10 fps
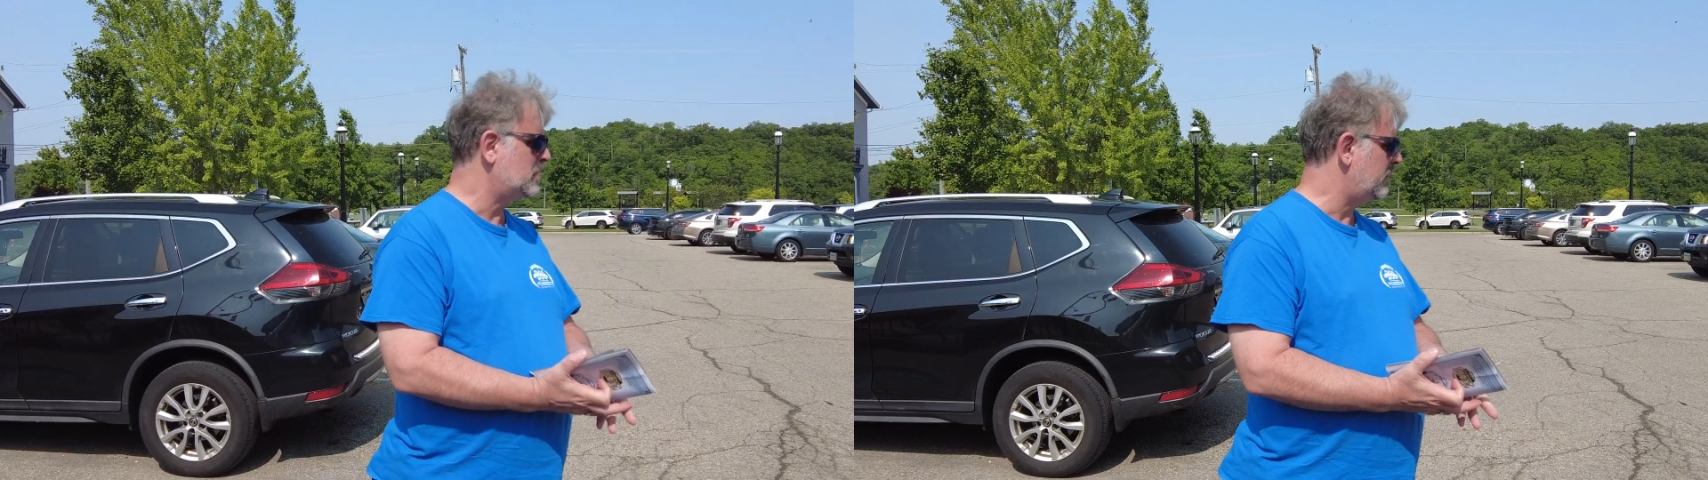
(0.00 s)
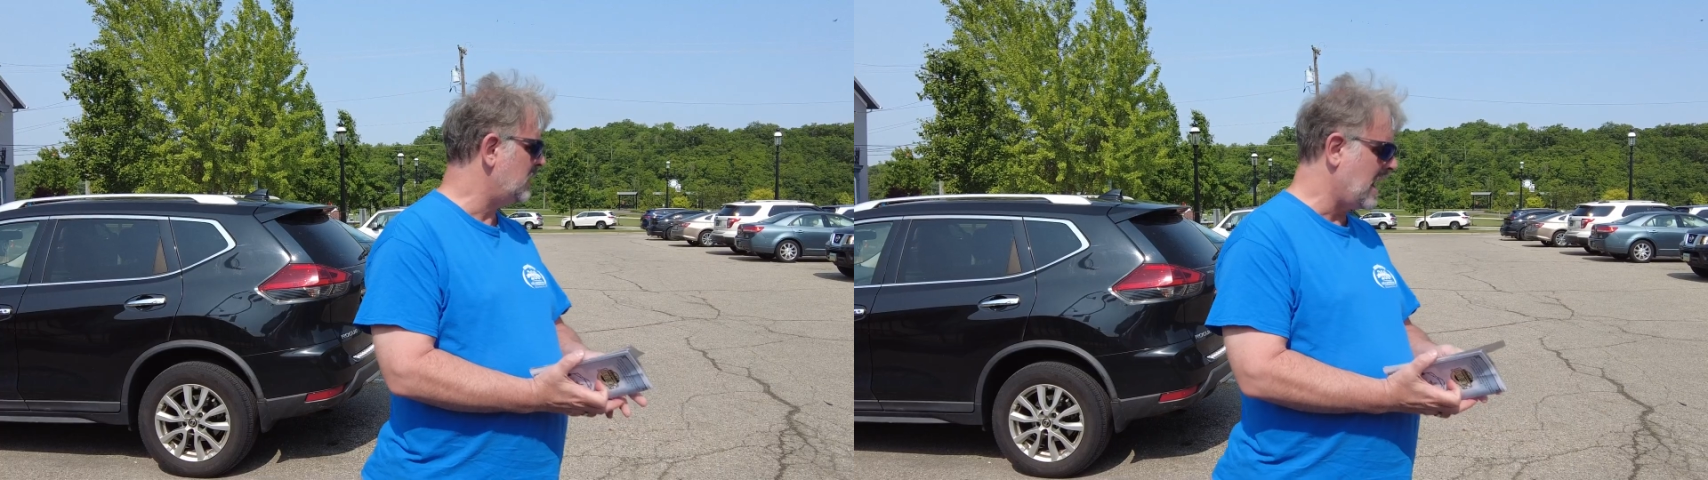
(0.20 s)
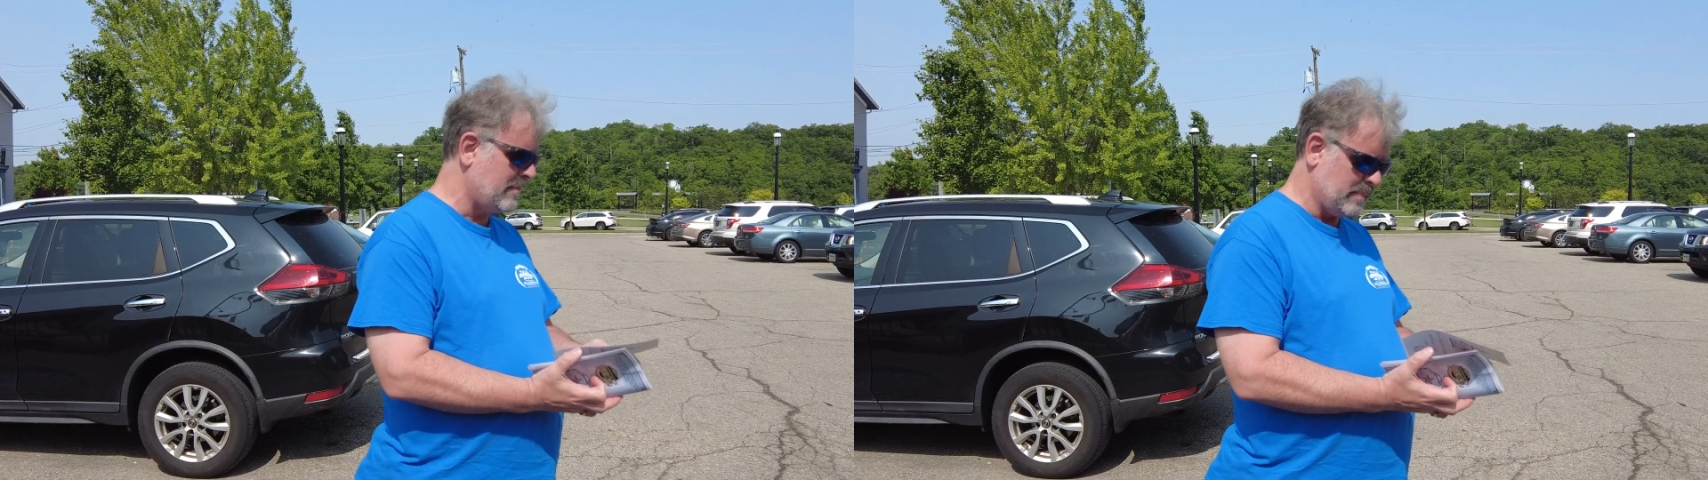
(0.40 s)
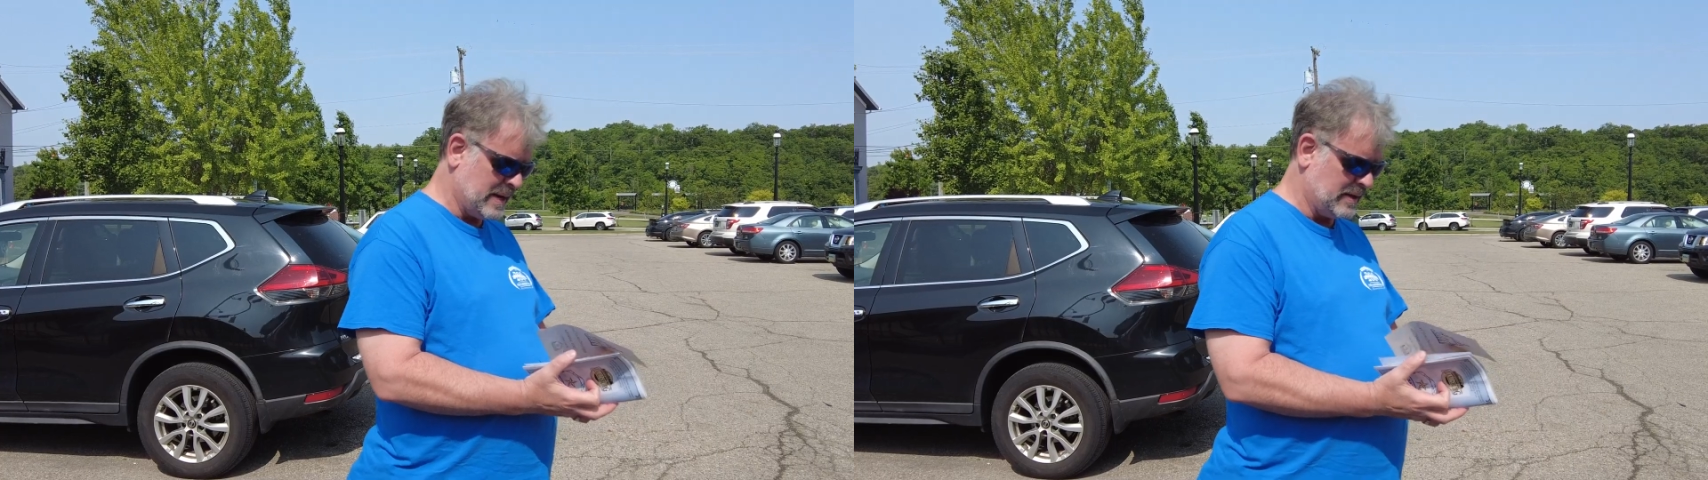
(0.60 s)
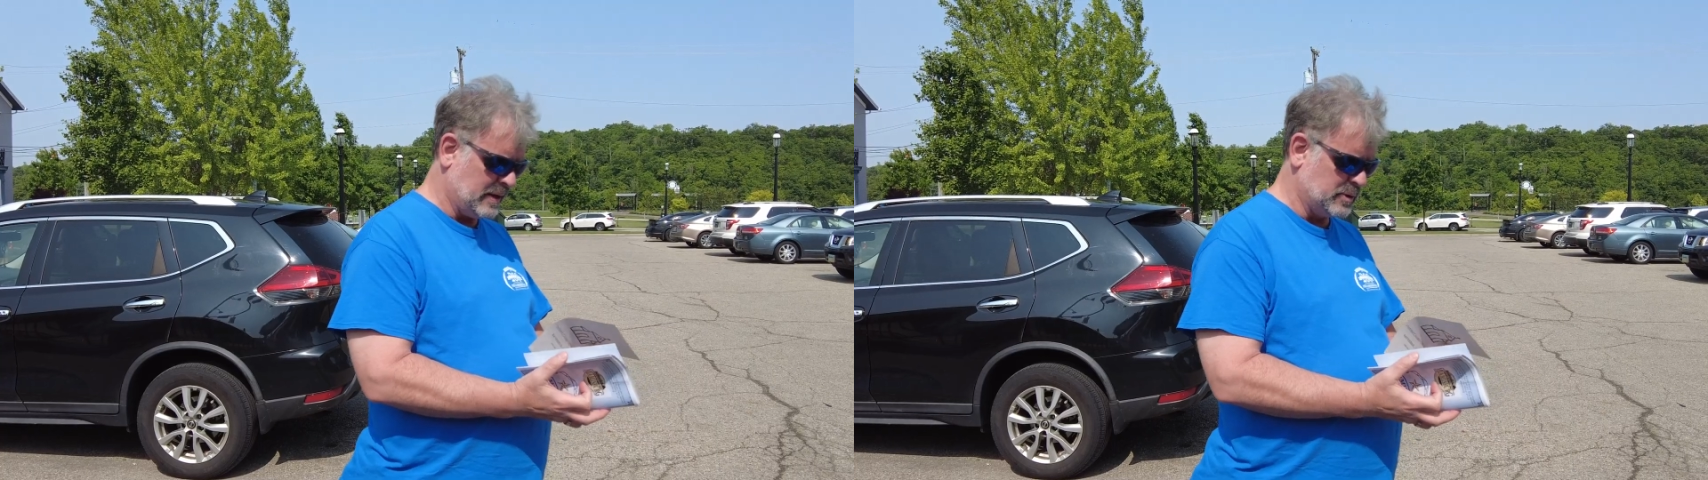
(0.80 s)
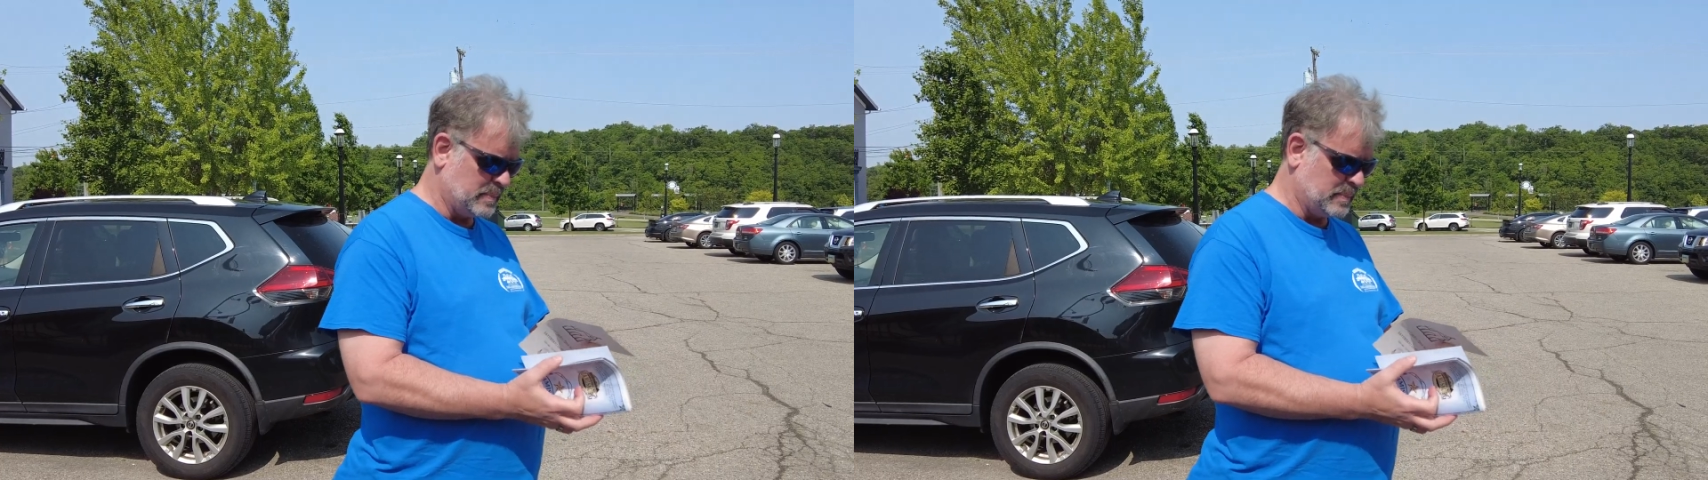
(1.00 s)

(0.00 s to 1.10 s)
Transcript: So if you haven't been to those